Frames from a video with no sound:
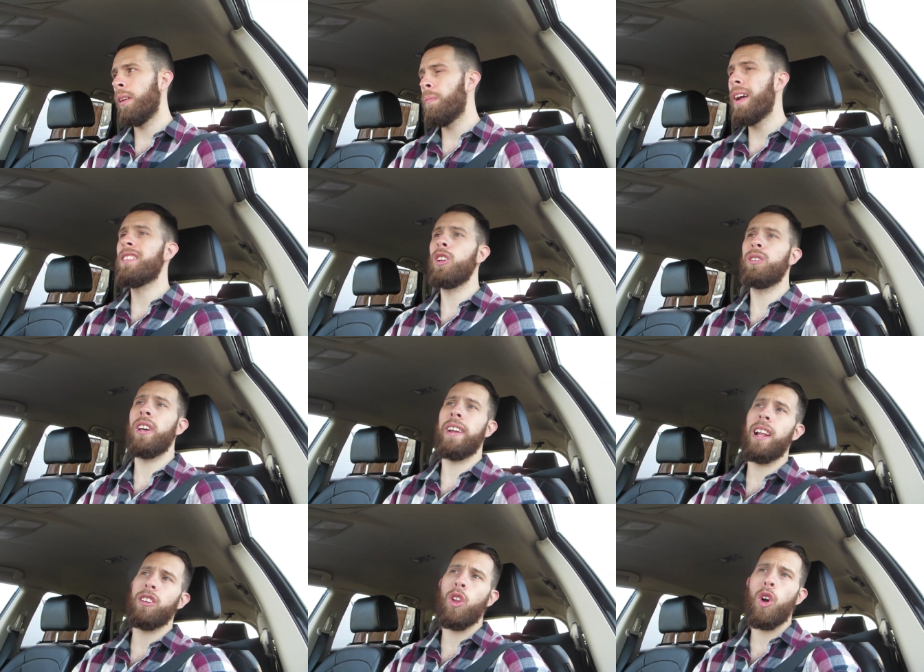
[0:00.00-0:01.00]
And Betsy will tell you
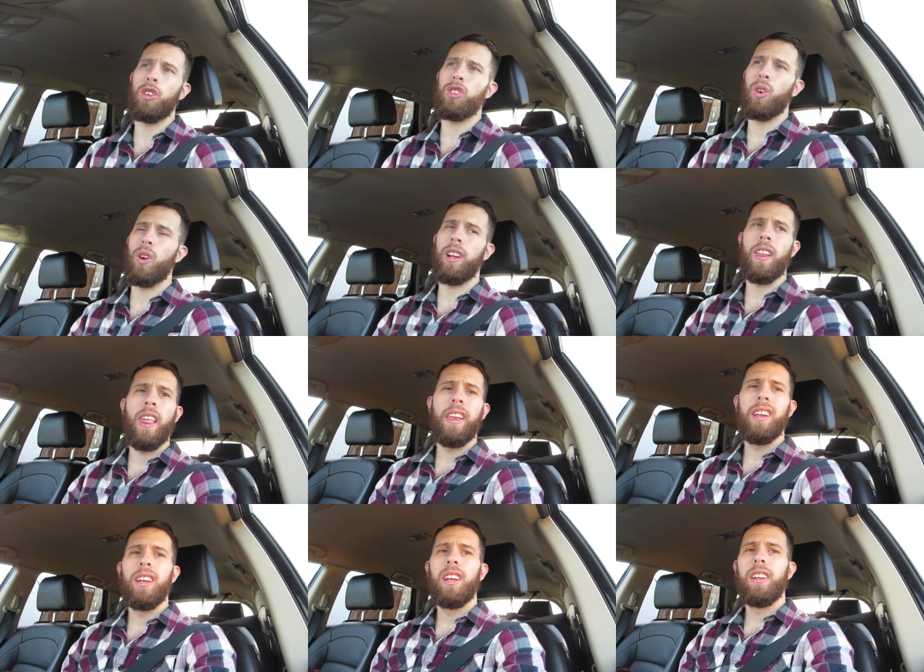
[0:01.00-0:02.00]
that's a long story.
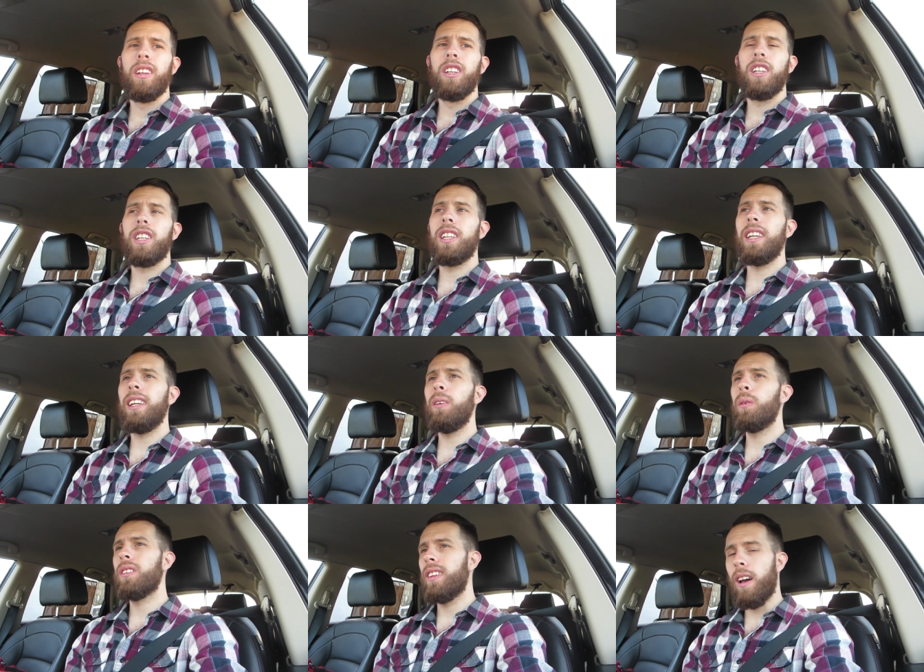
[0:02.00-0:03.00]
She
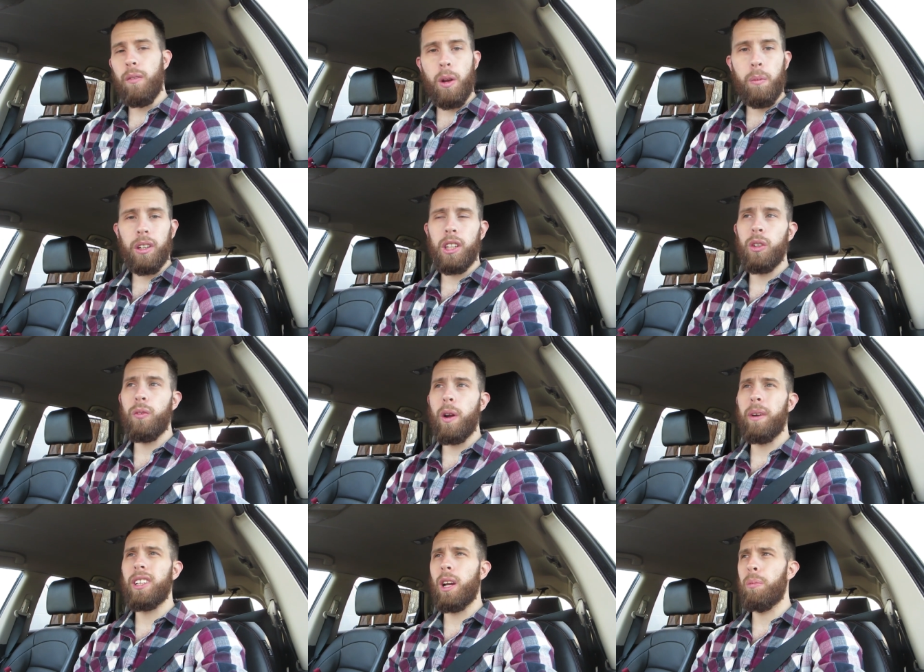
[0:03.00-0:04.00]
was that very much. She was very
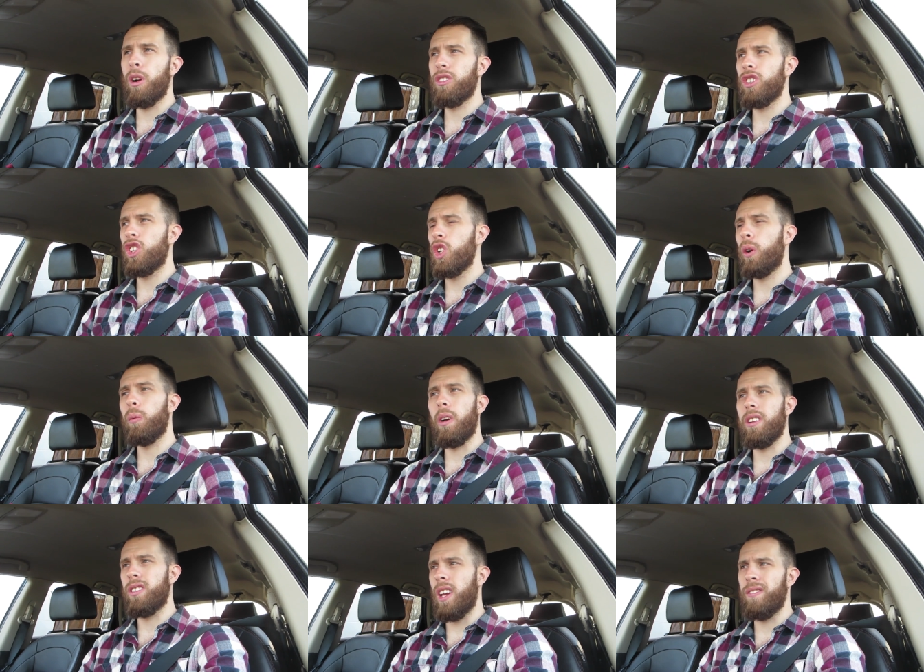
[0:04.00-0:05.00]
much that person. She always
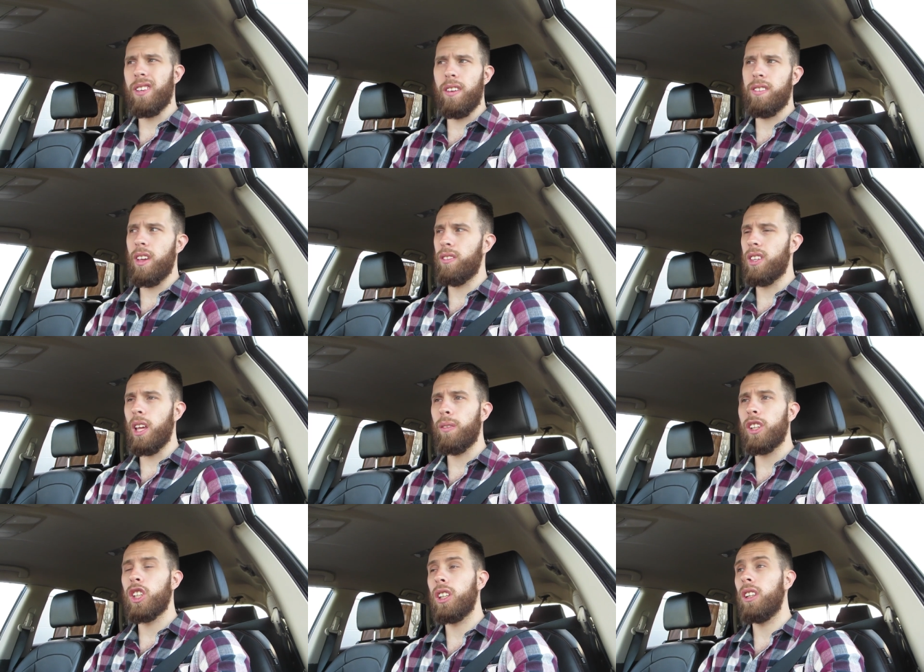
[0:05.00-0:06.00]
wanted to save, save, save, save,
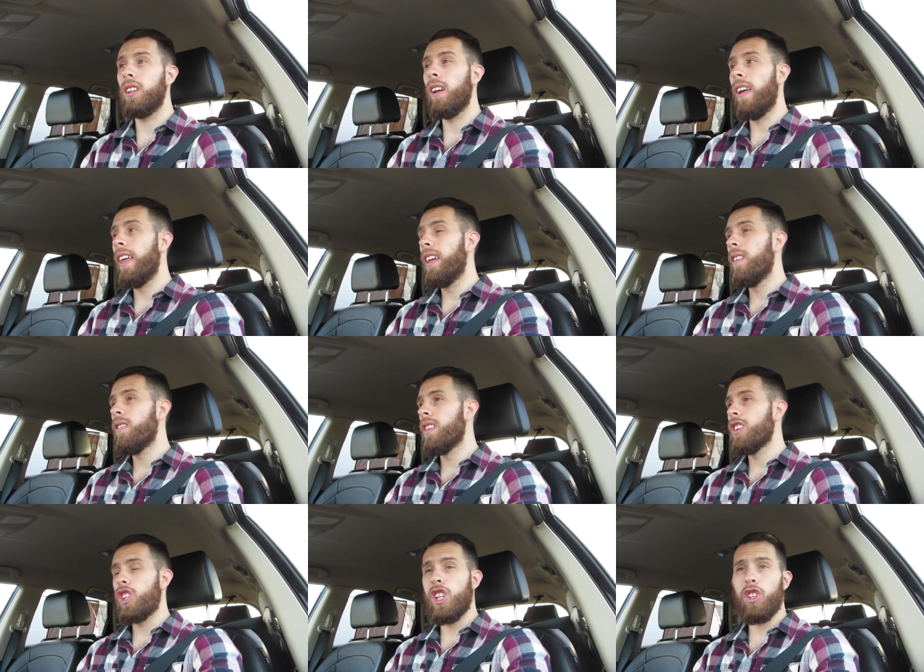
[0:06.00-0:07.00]
and she
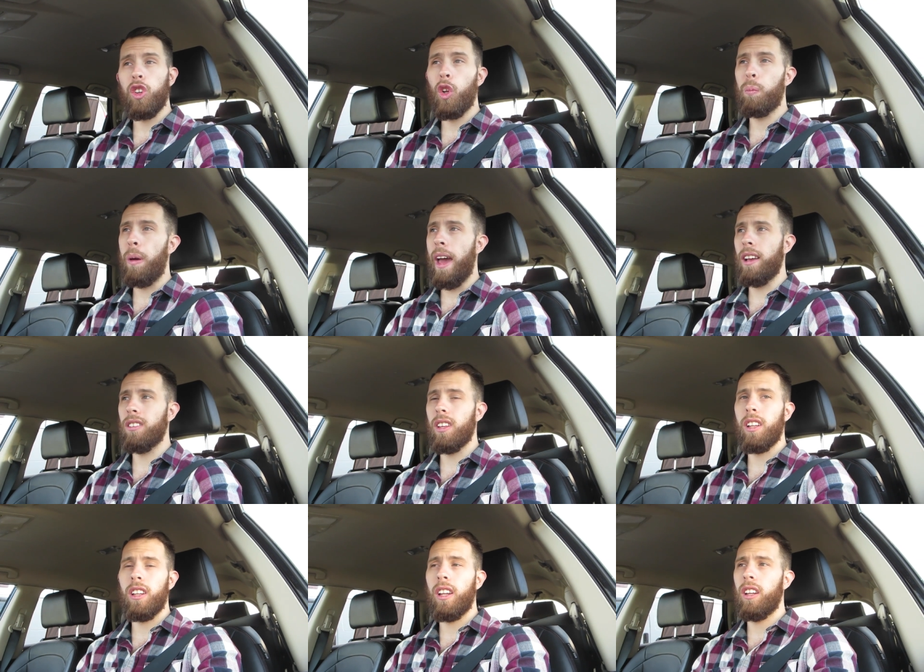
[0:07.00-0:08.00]
she just looked past
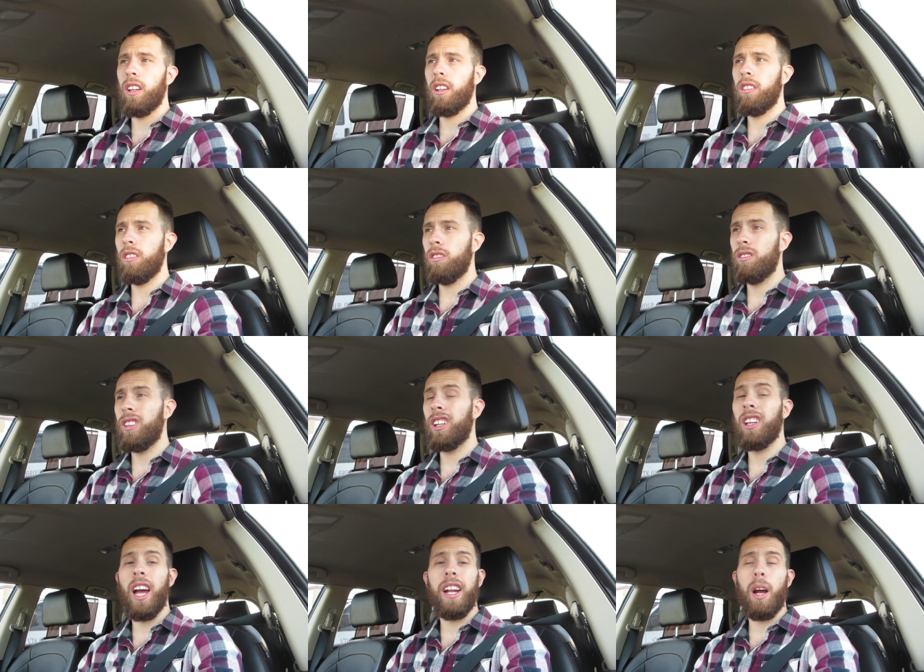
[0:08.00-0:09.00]
and
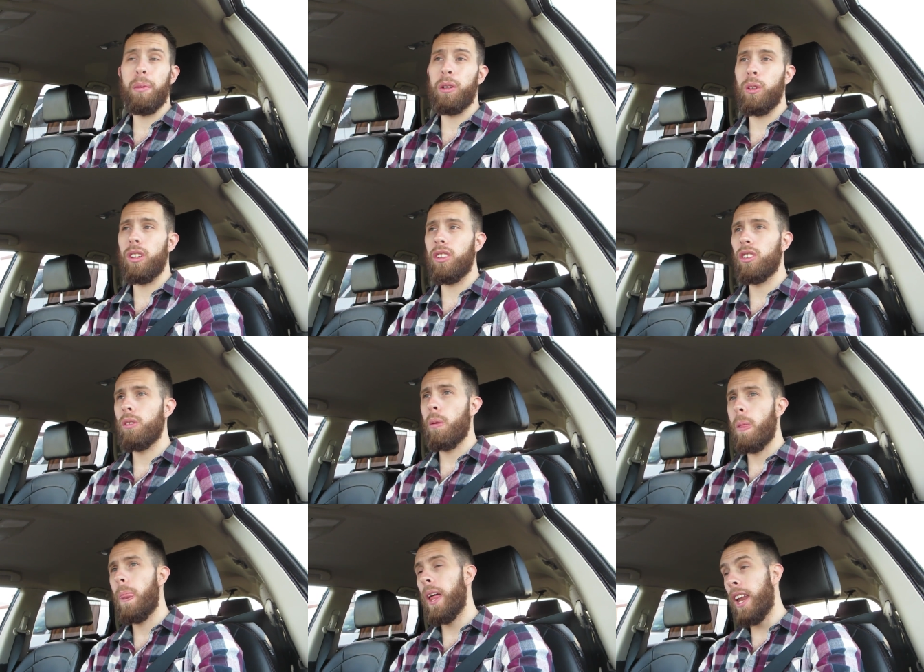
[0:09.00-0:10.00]
declined opportunities.
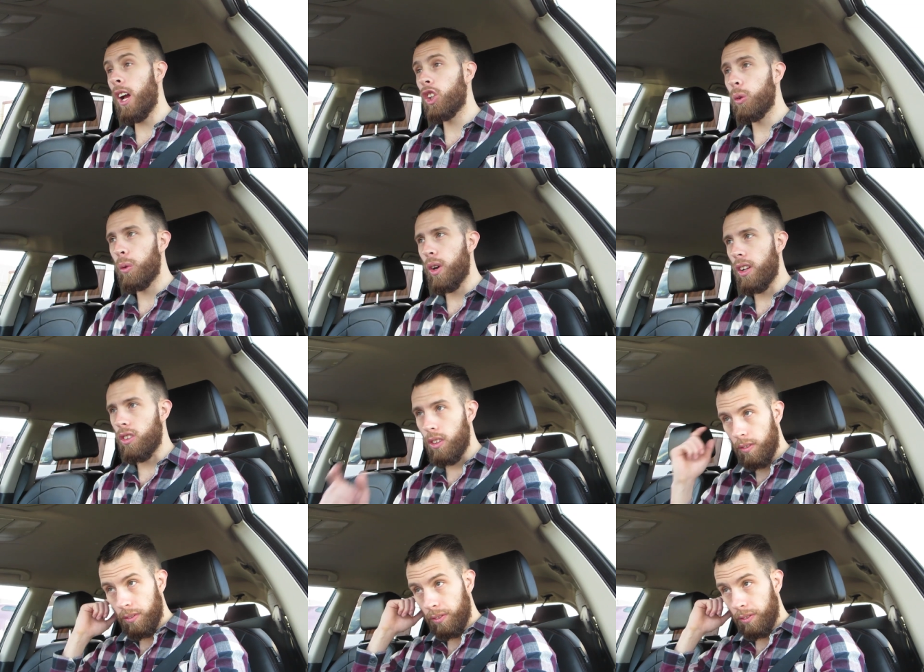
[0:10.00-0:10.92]
And now she regrets it.